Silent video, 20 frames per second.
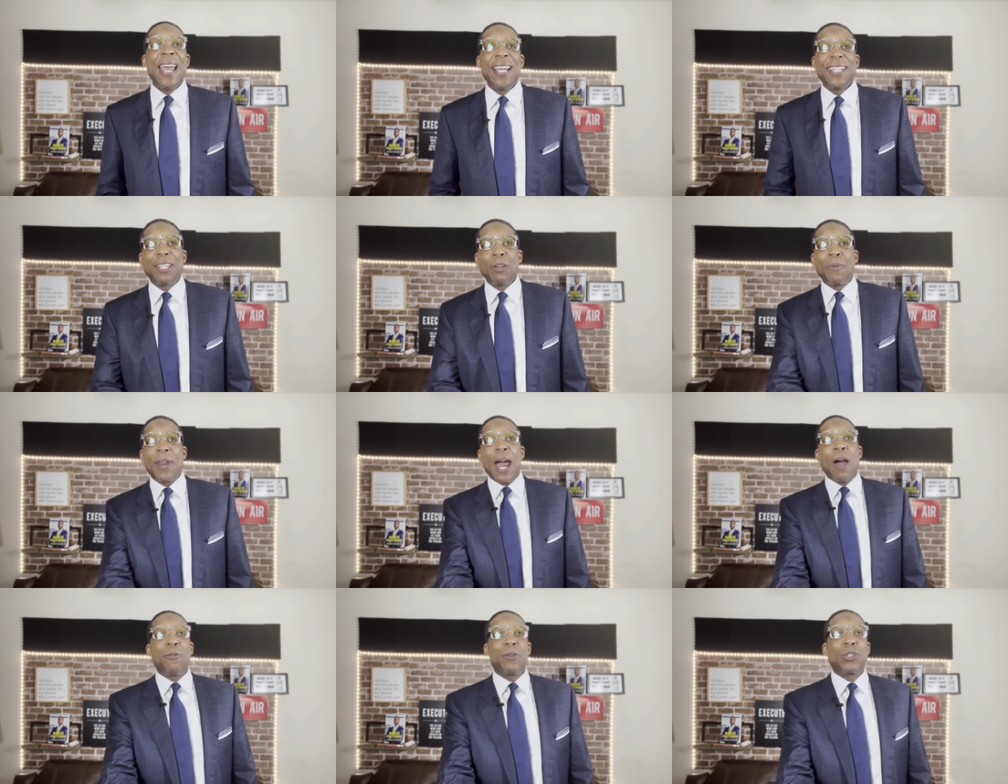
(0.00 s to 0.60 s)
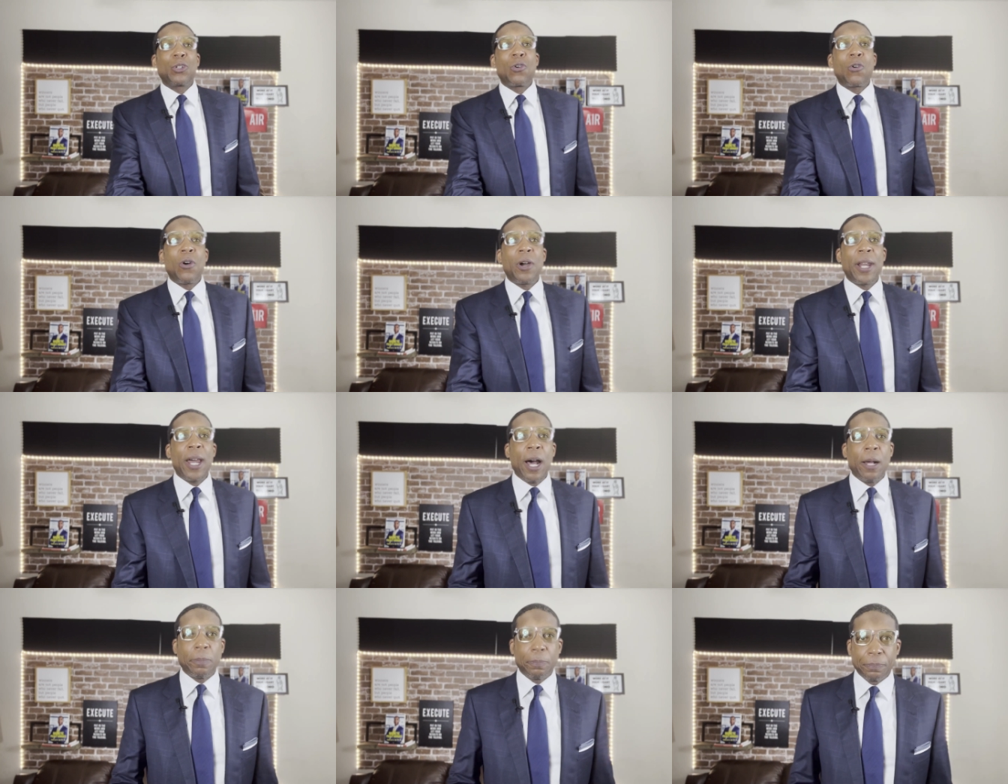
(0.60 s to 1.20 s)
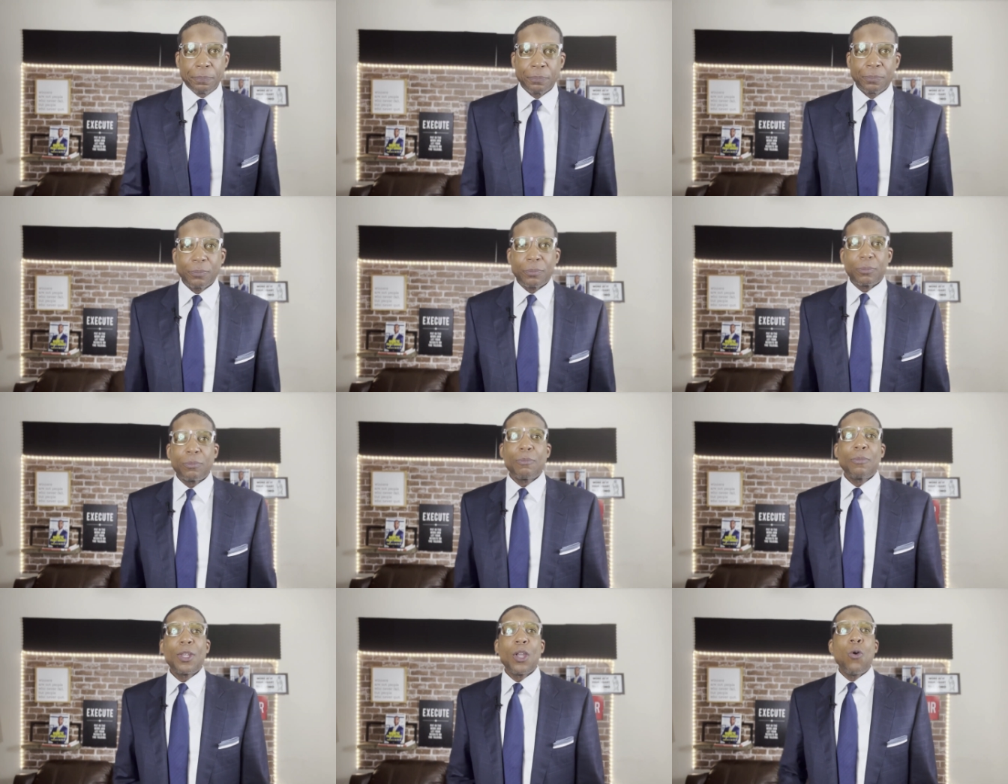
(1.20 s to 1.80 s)
See, when I was growing up,
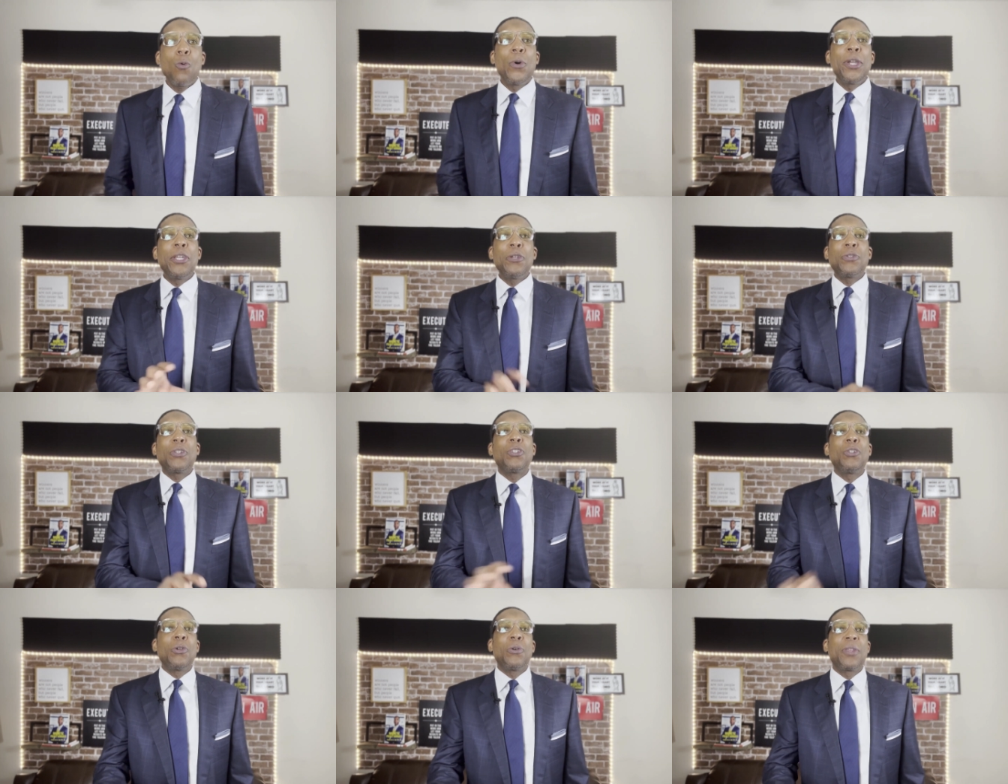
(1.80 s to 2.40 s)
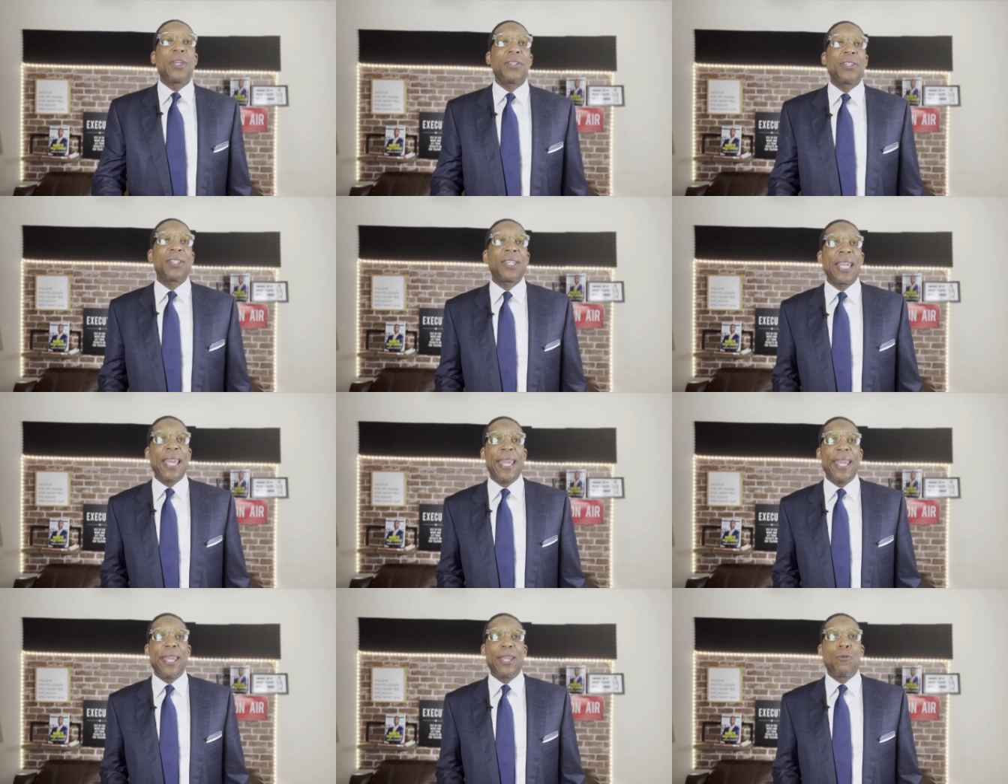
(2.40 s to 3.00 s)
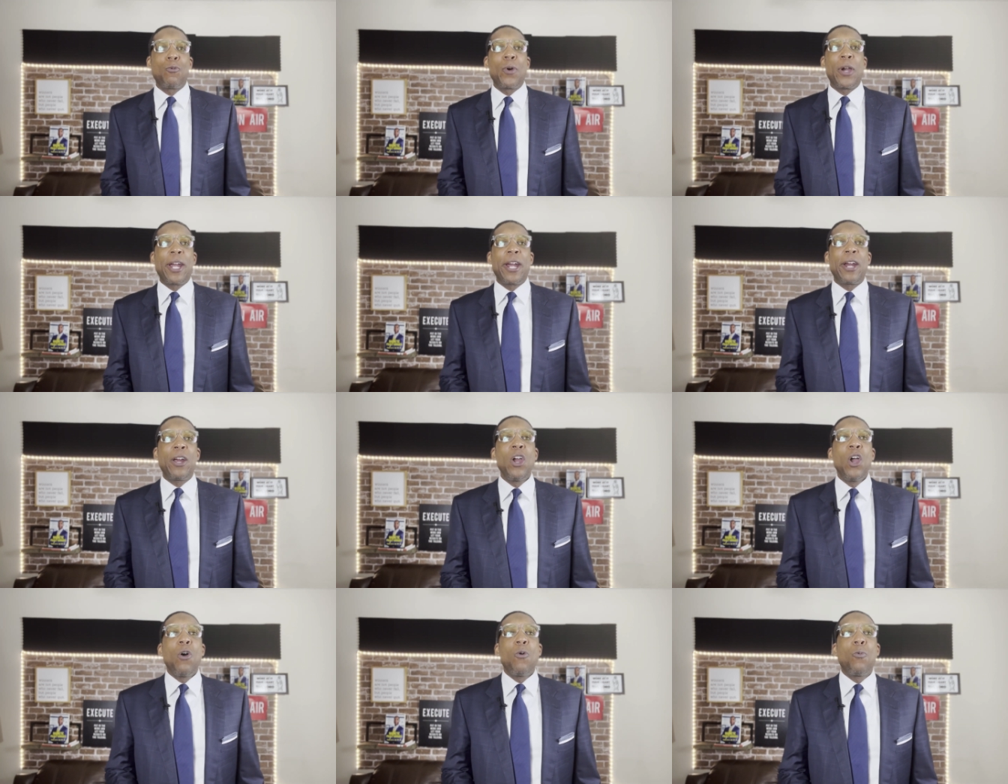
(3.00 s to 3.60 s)
we used to do this thing
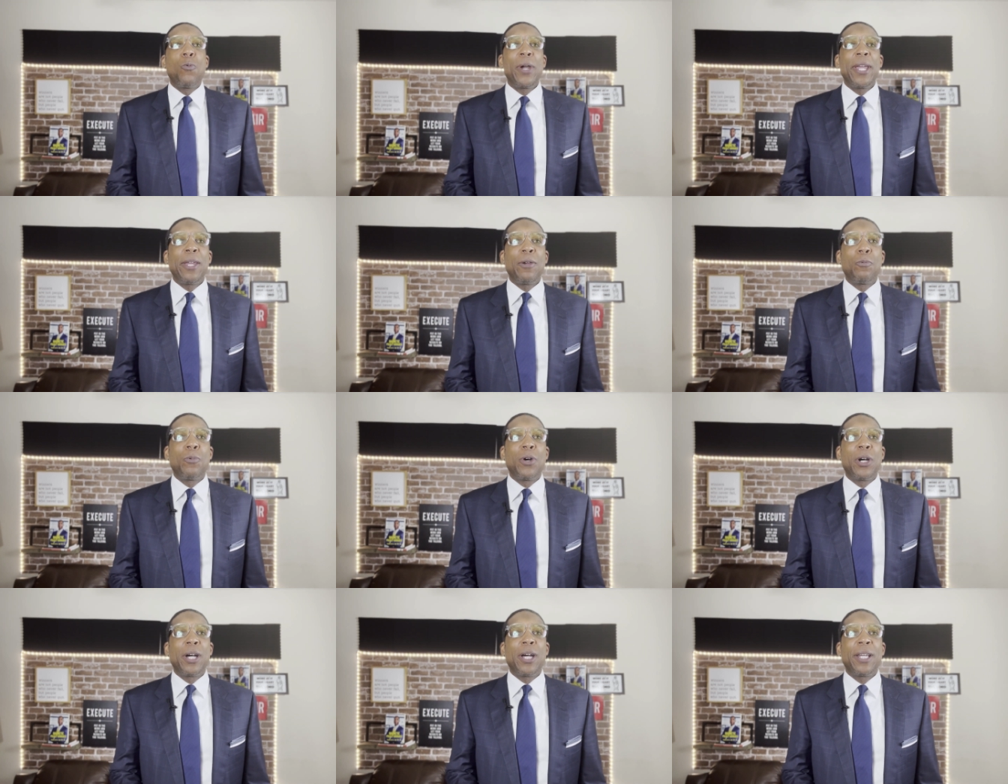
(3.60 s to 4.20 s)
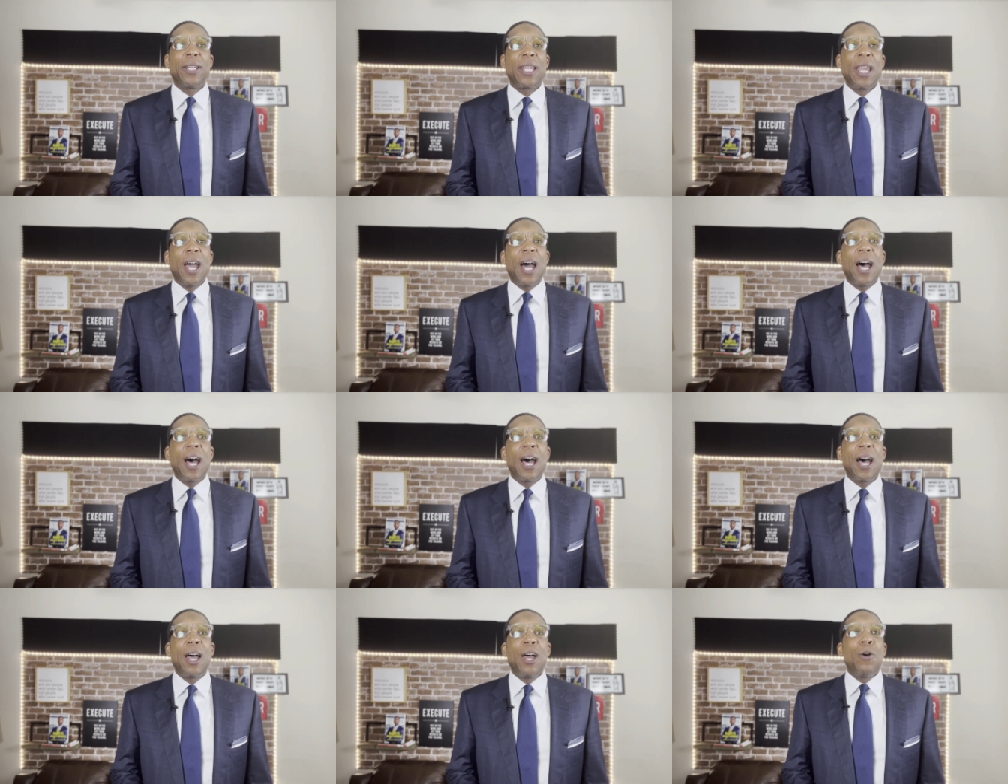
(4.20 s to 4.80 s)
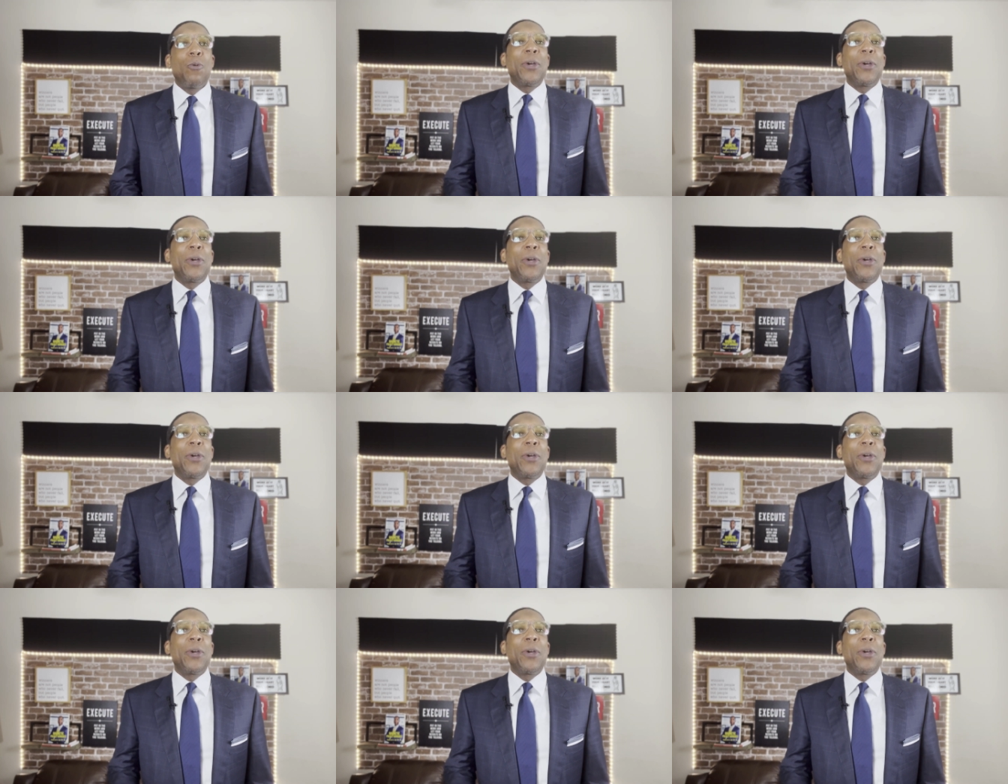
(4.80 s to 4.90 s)
where we would uh,